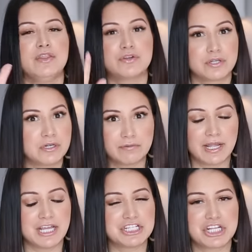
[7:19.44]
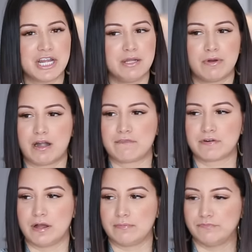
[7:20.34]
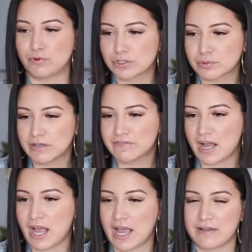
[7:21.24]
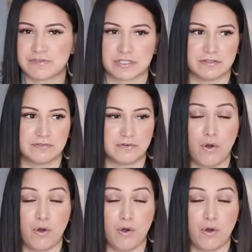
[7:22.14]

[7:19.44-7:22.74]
They're gonna range anywhere from $425 to